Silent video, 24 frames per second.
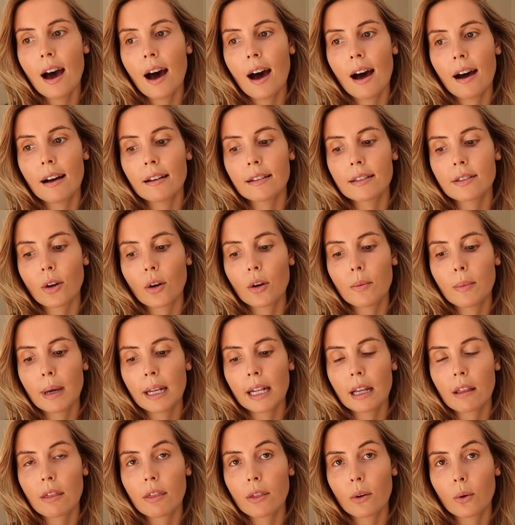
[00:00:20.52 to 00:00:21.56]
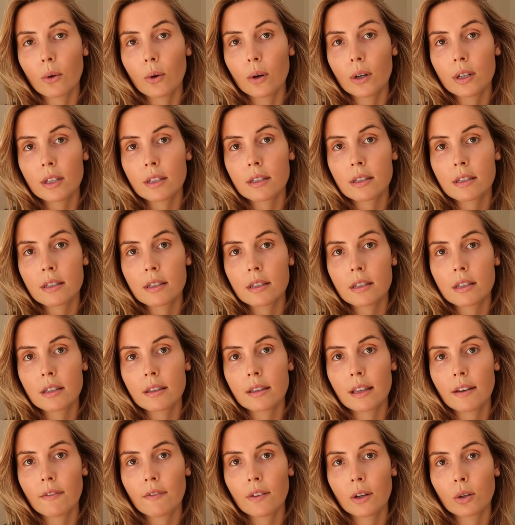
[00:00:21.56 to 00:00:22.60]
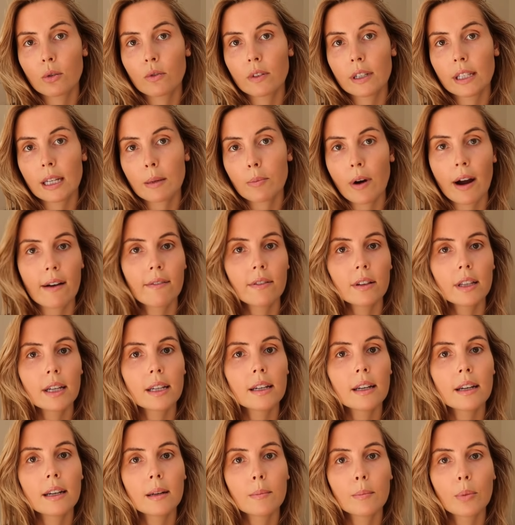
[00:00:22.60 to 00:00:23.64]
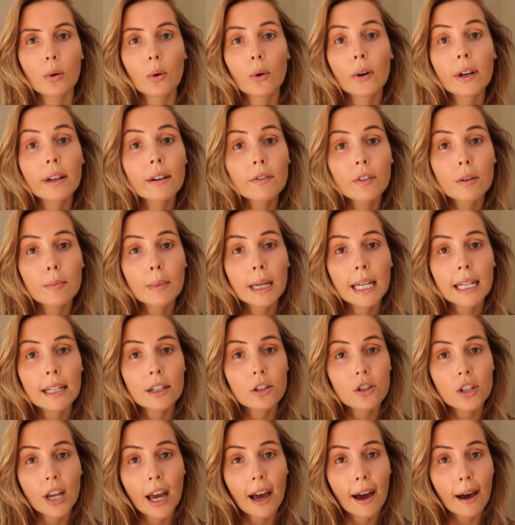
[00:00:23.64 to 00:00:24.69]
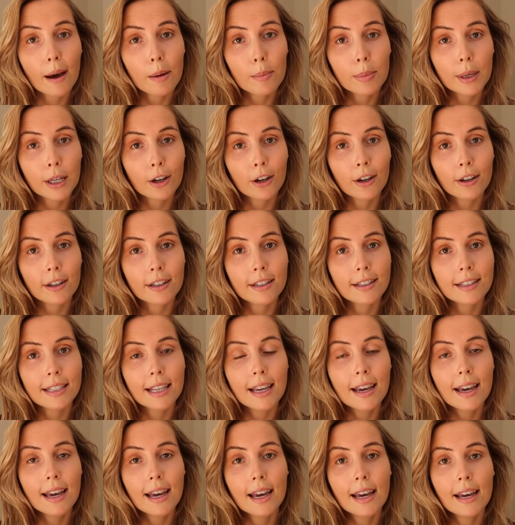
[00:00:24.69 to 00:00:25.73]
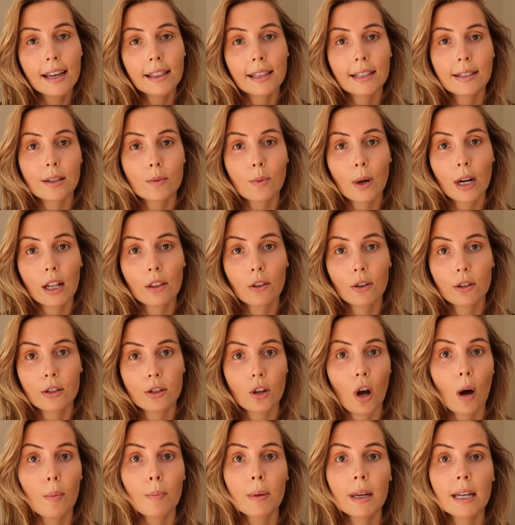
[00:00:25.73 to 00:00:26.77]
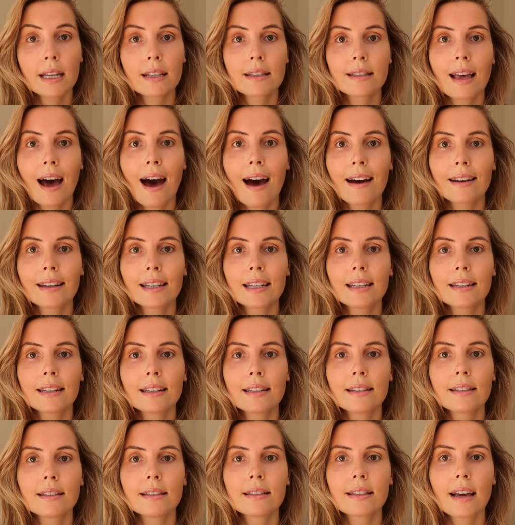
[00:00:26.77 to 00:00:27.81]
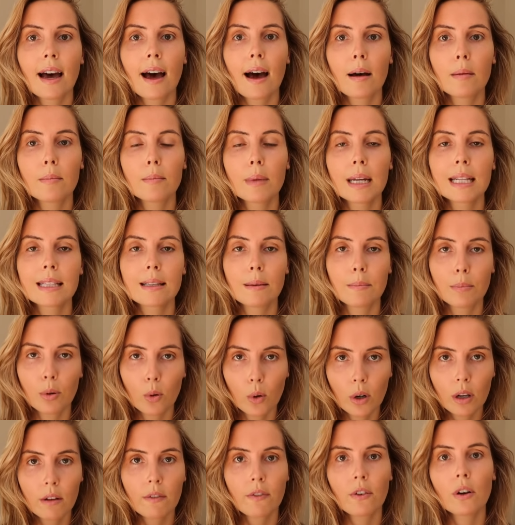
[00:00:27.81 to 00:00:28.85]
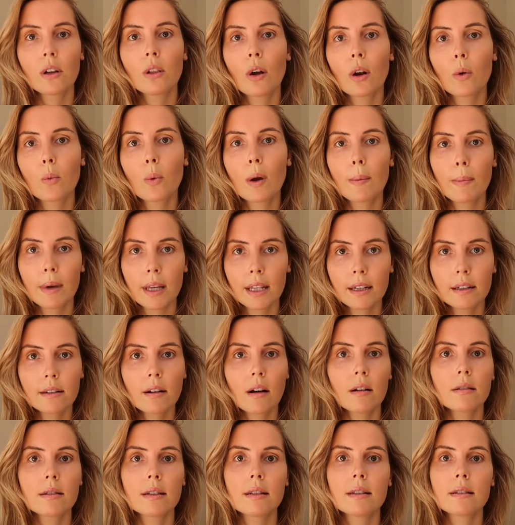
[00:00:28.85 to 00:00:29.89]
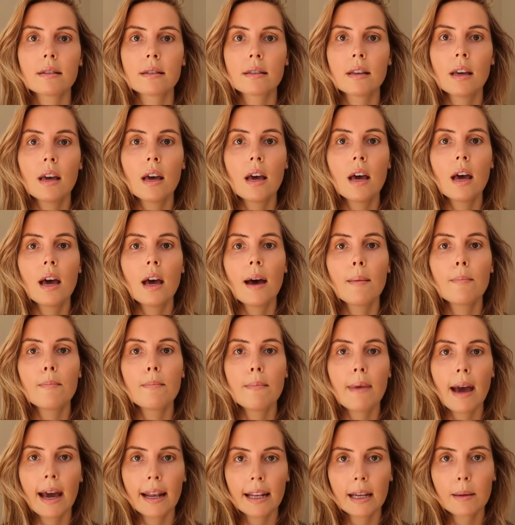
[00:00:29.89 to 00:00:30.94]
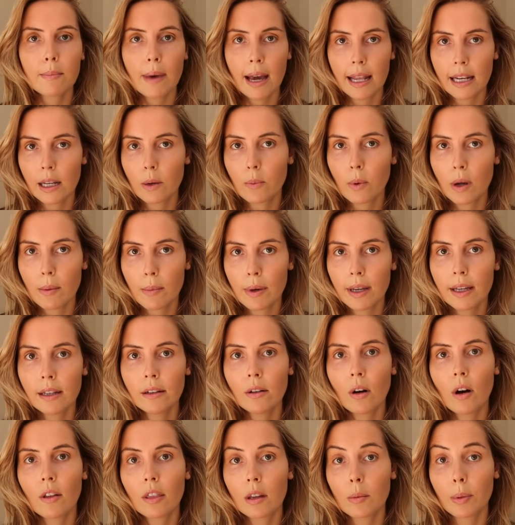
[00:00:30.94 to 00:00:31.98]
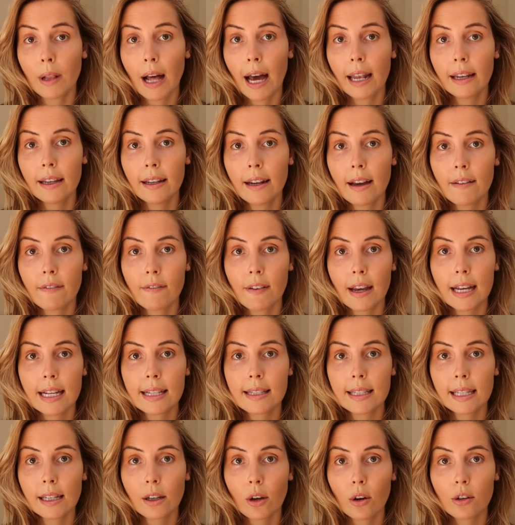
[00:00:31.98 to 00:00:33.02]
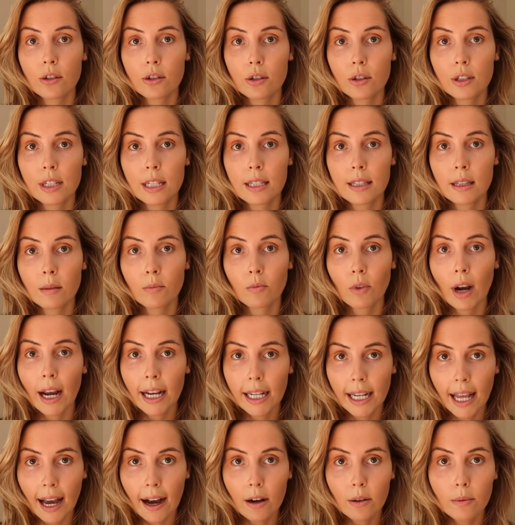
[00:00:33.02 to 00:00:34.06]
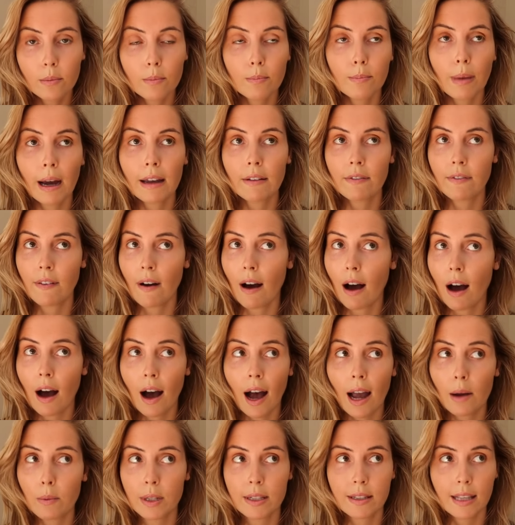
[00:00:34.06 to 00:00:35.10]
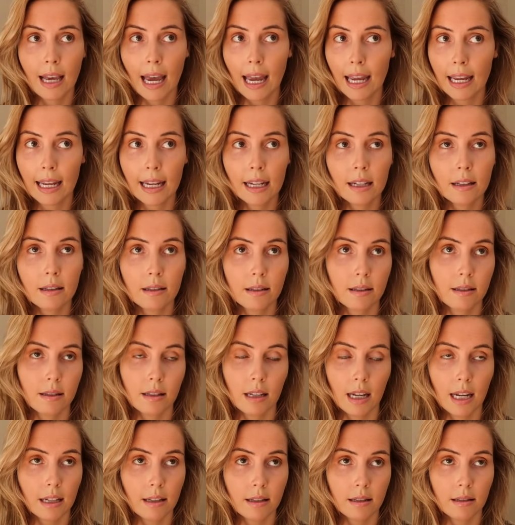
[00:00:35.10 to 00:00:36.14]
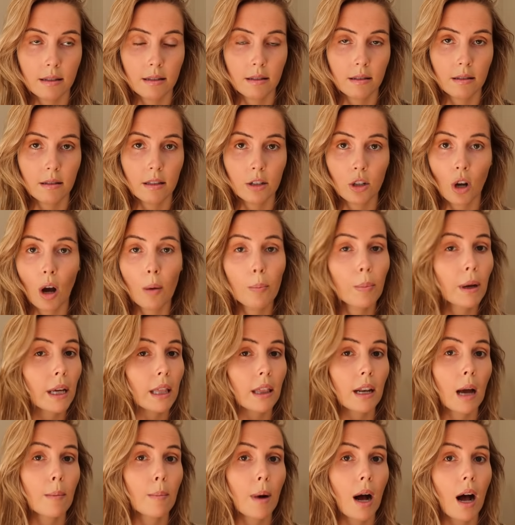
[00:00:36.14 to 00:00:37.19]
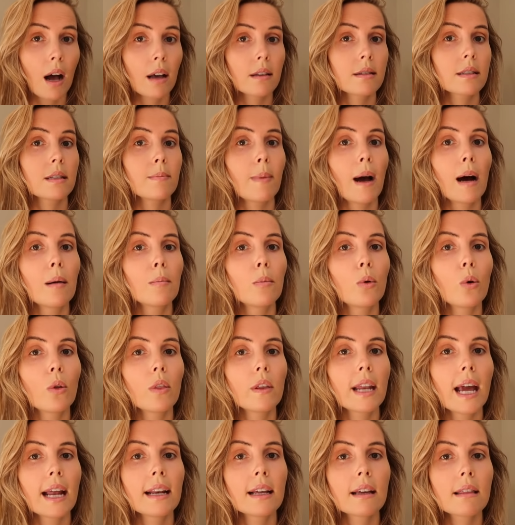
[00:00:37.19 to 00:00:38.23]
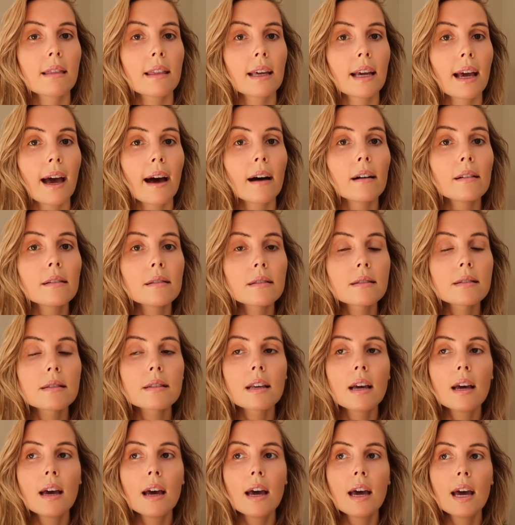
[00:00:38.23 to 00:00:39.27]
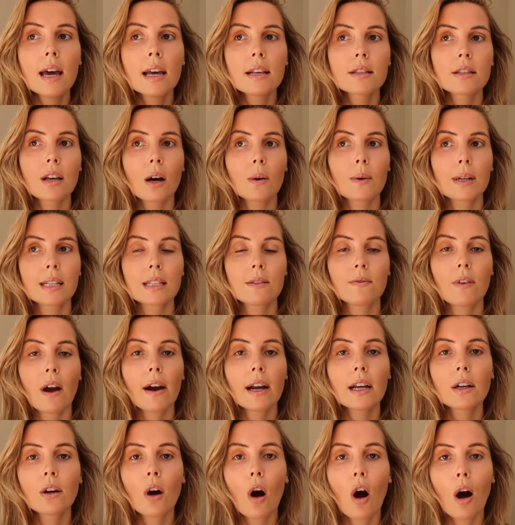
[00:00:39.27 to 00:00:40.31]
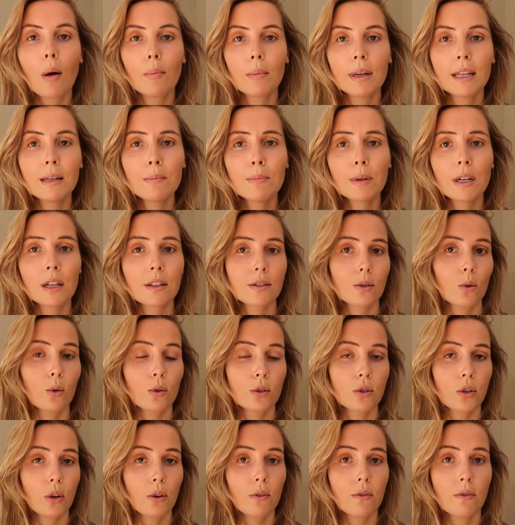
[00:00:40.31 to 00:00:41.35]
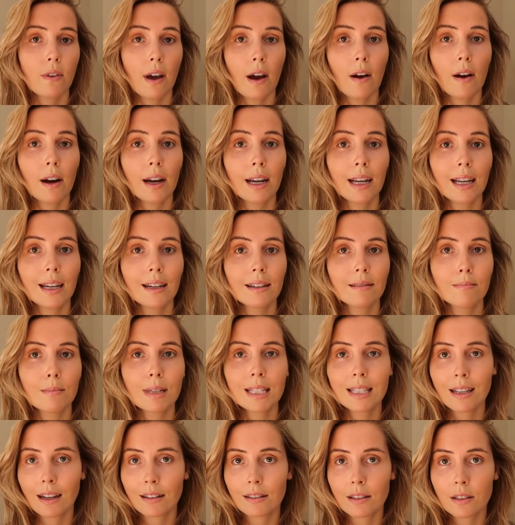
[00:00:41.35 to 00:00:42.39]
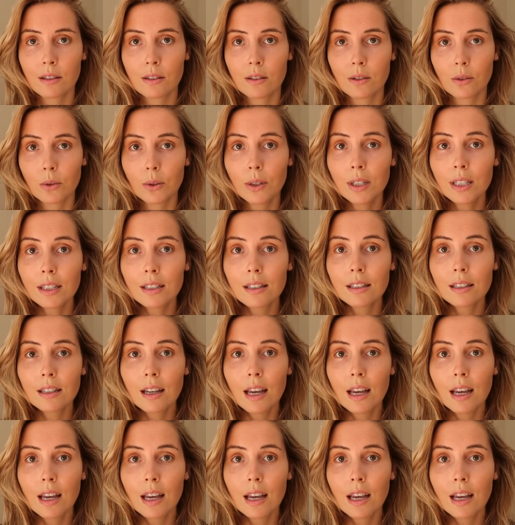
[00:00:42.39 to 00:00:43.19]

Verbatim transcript: uh, so many thoughts that feel really prevalent and important for me to share because this is one of those topics that is, um, it's important for a lot of women because it's many, many women on the planet are facing hirsutism right now. By far, I would say it's, it's the topic that I'm asked about more than anything else. So it's very common, but it's also very misunderstood